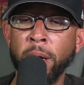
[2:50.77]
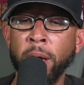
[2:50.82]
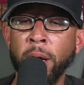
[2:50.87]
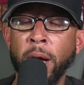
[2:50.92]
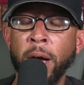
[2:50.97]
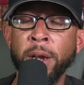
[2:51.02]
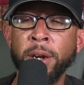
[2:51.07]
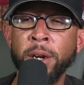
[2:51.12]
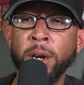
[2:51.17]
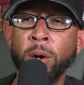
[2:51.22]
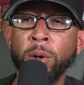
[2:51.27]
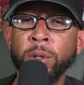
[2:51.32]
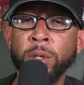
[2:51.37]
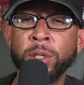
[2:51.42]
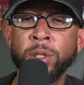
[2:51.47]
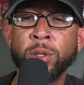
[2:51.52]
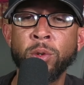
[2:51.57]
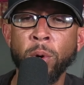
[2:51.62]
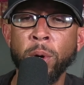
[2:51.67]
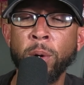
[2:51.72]
I know the
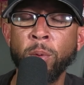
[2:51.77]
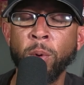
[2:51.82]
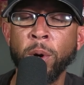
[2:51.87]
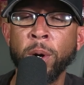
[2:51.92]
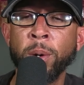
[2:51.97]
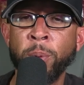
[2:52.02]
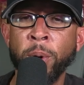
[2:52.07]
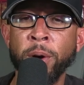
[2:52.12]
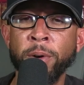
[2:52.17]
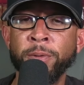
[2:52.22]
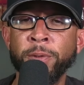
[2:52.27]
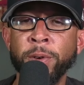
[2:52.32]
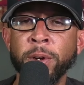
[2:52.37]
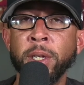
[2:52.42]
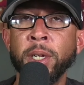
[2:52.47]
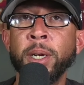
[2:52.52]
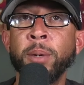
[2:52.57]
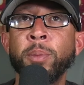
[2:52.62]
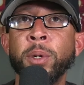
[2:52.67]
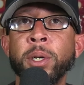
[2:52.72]
story worked
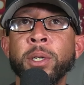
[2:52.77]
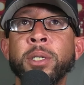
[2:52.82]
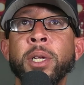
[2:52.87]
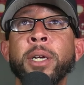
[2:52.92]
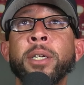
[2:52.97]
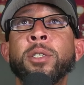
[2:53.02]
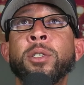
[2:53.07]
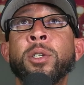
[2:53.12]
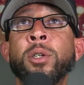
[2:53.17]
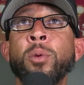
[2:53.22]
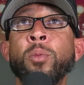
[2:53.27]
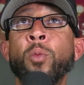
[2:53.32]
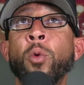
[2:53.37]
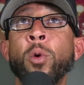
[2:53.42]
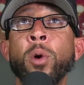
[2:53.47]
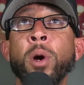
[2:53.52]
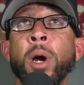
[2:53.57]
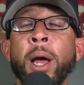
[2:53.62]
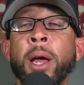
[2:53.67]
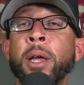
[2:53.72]
perfectly, but it's like 2
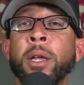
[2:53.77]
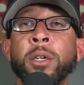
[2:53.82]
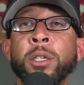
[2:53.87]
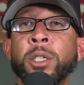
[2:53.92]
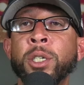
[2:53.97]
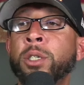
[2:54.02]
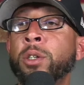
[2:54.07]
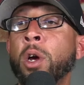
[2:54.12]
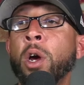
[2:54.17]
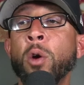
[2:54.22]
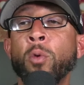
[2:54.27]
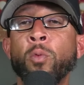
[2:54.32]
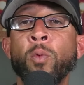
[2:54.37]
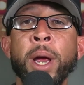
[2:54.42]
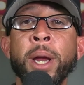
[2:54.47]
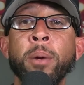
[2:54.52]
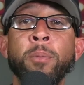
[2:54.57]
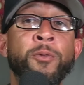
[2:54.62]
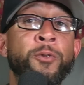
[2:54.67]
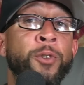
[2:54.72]
more. Just
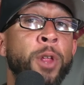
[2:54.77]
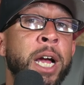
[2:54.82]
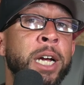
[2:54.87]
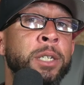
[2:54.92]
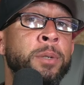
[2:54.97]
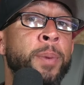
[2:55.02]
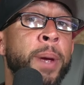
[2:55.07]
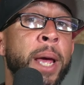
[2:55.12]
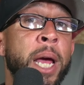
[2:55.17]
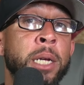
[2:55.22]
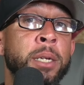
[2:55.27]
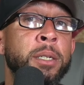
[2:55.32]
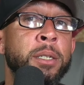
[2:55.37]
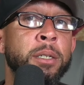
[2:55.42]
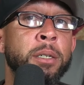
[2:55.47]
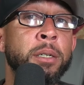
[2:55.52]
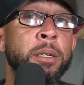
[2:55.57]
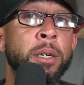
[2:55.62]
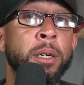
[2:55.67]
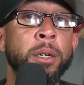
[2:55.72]
random flashbacks.
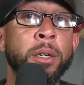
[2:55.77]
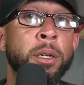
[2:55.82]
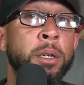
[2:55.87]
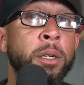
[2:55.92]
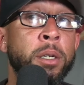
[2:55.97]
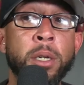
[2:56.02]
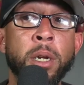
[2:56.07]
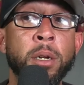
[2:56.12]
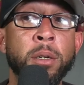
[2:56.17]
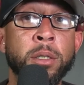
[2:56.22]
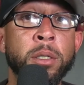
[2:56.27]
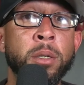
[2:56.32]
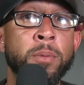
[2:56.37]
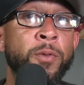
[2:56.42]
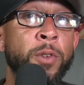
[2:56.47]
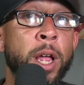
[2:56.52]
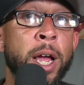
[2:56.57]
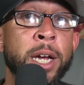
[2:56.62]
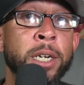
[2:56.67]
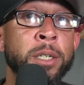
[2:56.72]
Could have done some
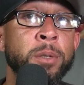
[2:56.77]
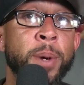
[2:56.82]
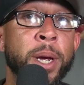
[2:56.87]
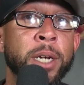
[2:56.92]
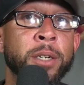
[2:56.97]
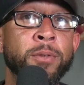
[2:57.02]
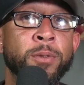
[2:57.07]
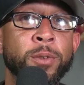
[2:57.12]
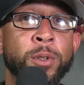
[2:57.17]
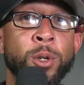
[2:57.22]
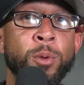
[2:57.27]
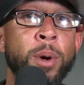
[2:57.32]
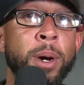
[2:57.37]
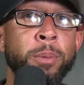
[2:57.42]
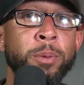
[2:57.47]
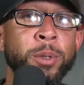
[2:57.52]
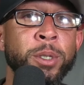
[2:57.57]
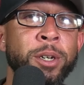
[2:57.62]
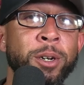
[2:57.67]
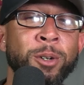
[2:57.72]
flashbacks for 2
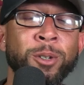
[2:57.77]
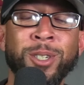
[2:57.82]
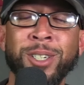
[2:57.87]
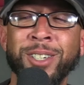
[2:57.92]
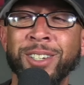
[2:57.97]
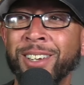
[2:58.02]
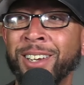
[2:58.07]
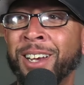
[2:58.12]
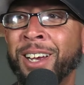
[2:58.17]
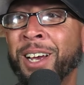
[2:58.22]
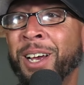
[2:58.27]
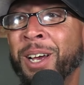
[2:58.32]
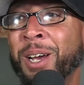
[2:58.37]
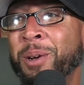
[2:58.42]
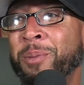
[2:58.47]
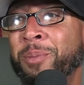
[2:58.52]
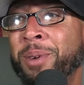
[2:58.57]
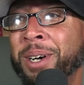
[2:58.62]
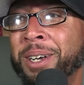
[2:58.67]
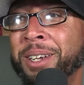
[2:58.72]
episodes.
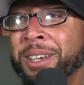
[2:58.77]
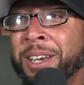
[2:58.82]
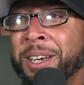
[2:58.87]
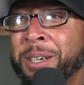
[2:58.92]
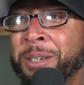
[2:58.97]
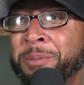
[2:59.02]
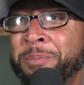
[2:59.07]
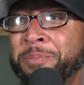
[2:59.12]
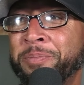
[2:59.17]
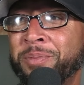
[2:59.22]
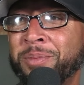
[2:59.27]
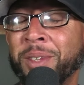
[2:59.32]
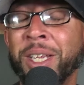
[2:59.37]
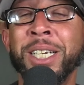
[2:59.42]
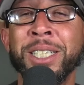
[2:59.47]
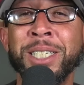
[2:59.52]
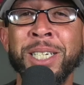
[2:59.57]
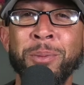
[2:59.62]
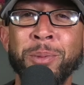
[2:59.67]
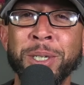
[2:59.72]
But yeah,
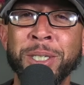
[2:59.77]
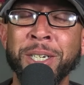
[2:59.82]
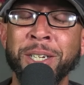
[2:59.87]
that's how much I